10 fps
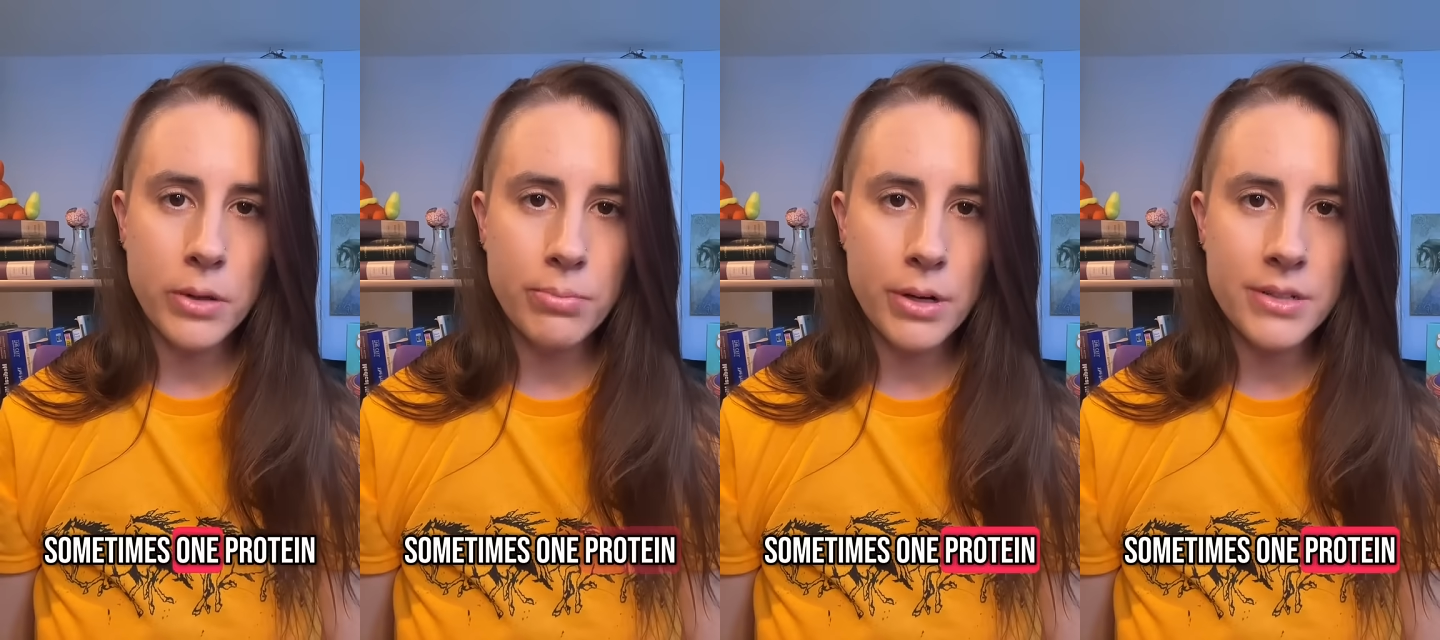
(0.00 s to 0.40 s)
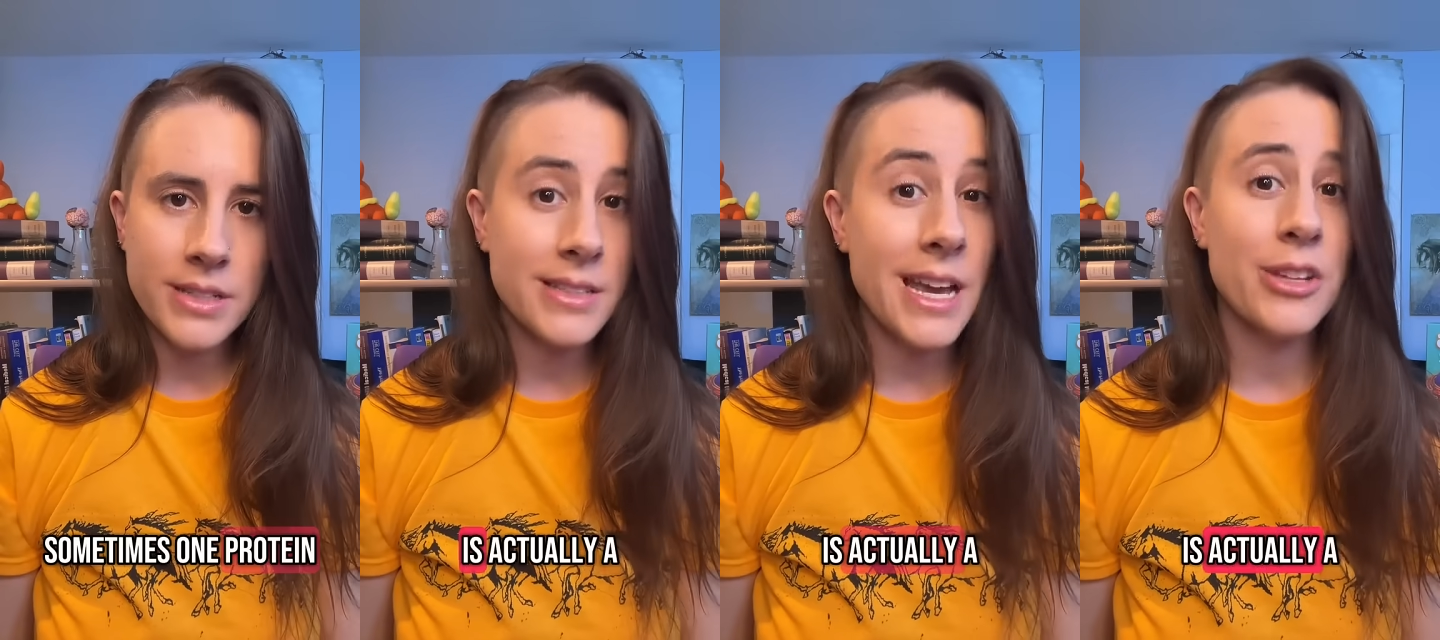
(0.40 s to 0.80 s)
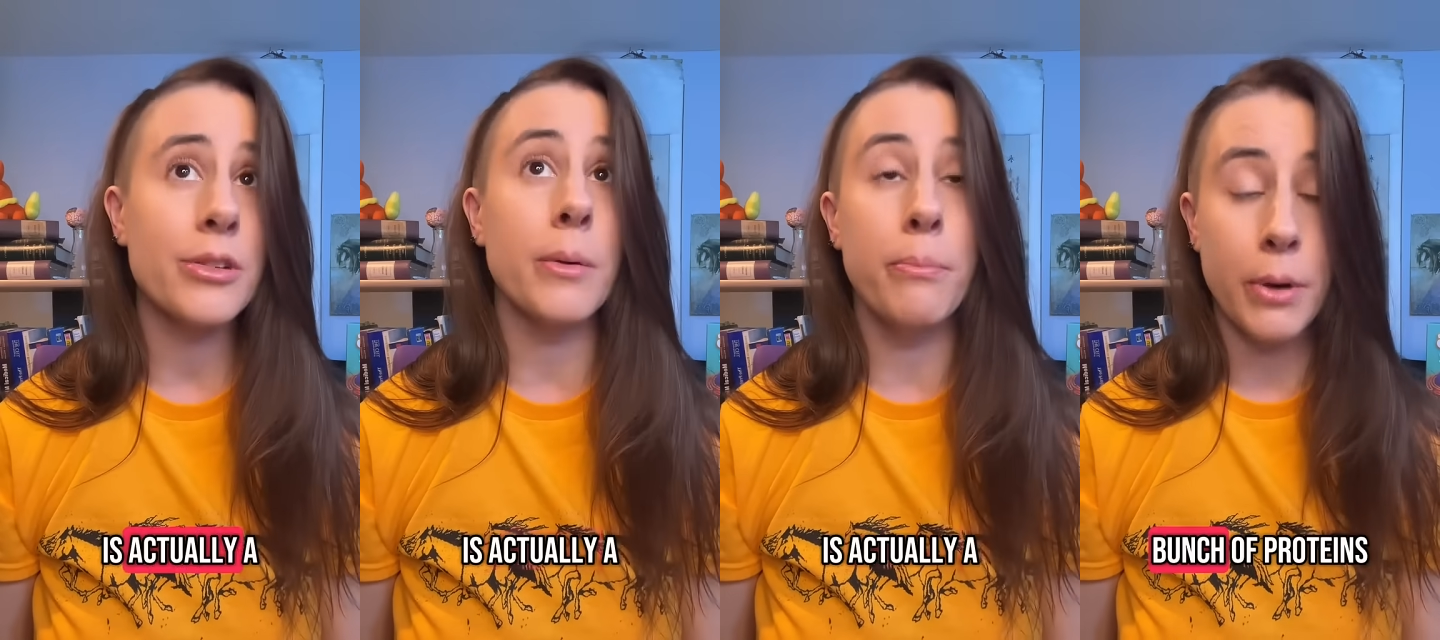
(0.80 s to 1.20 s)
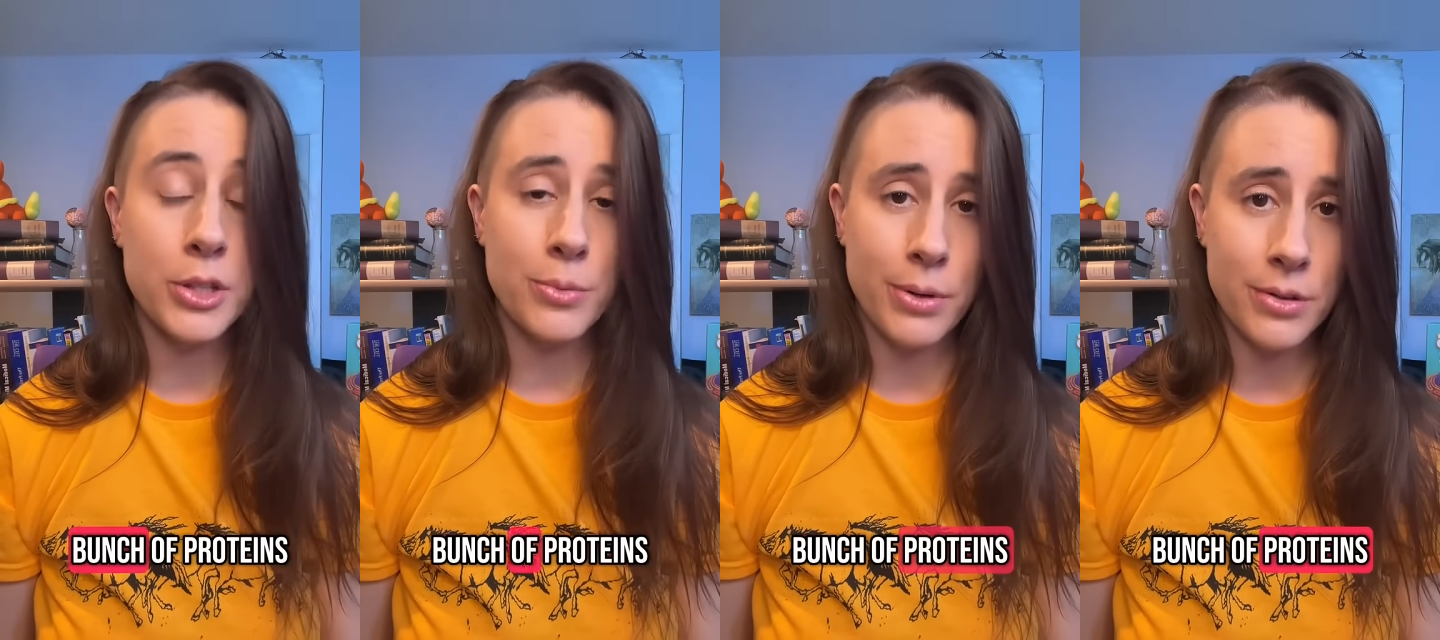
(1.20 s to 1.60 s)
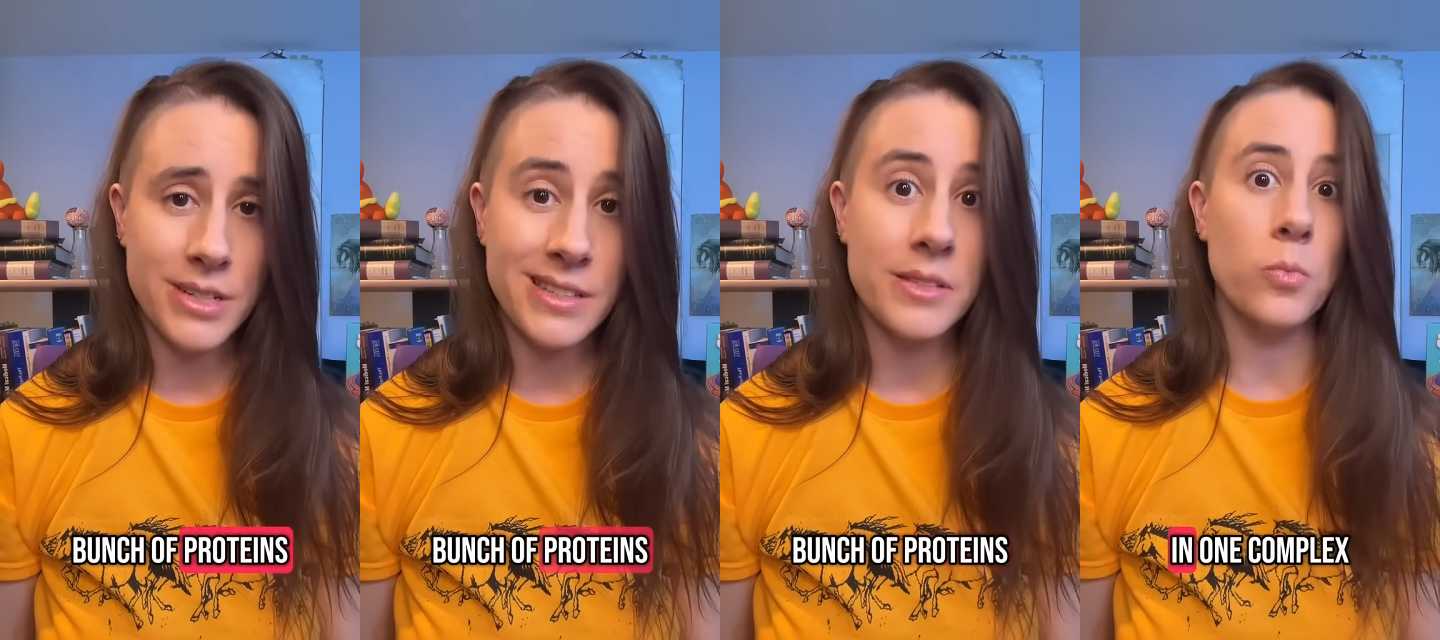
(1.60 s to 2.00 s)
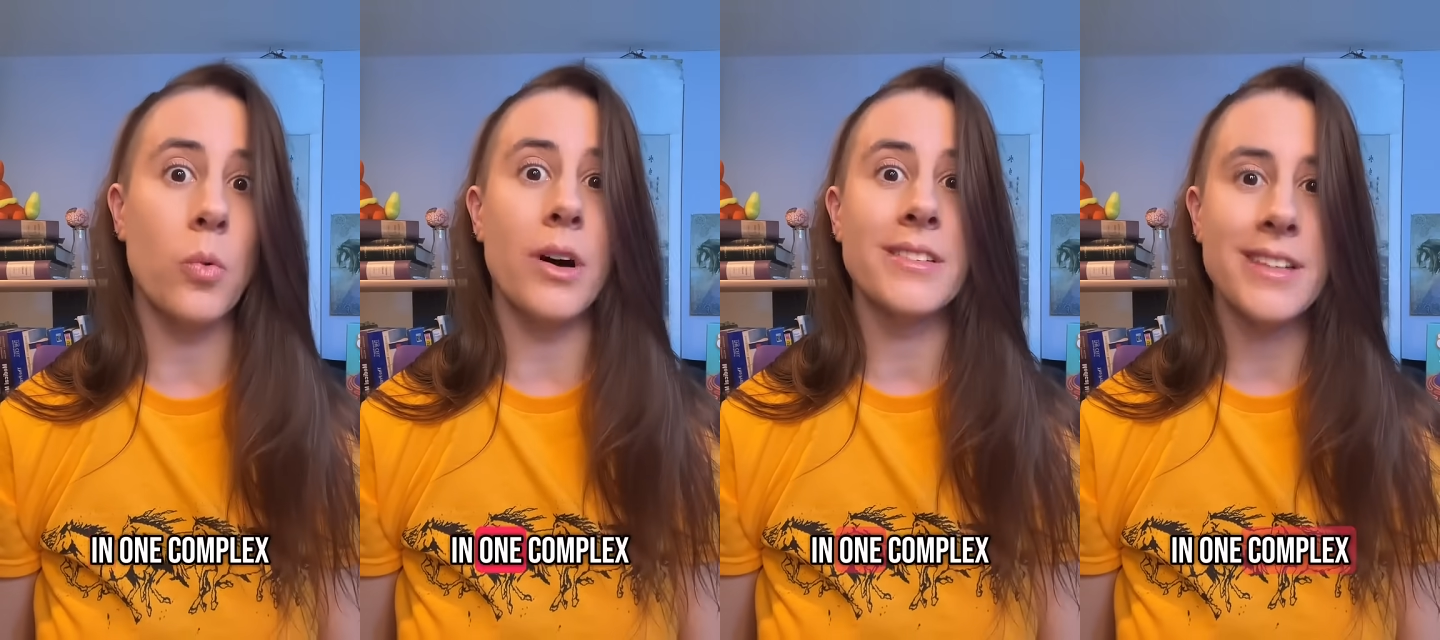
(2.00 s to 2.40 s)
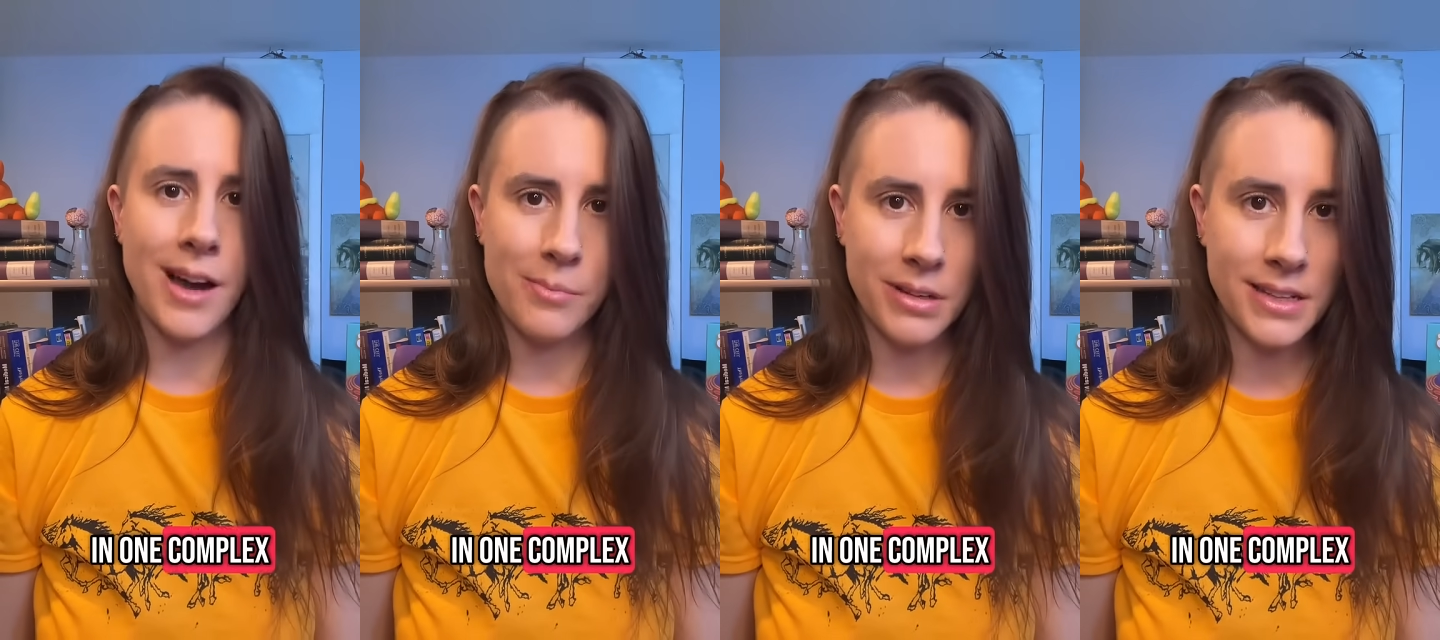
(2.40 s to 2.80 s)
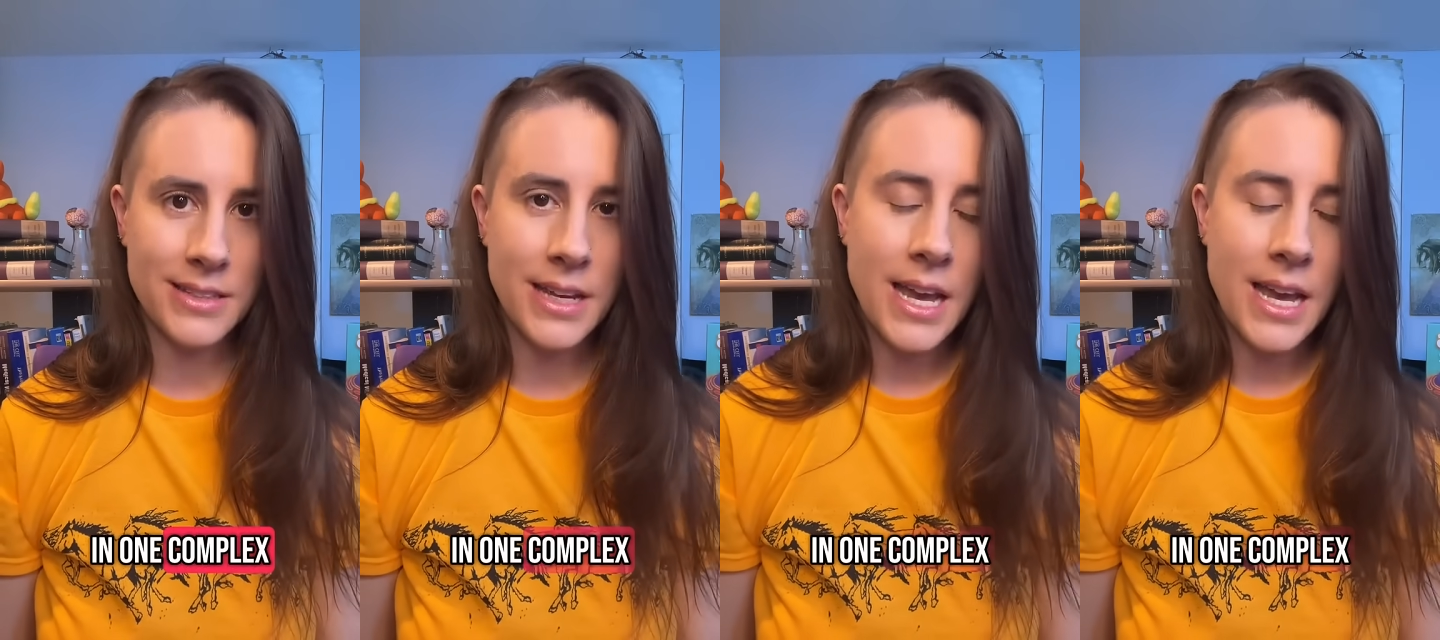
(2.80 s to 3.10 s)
protein is actually a bunch of proteins in one complex,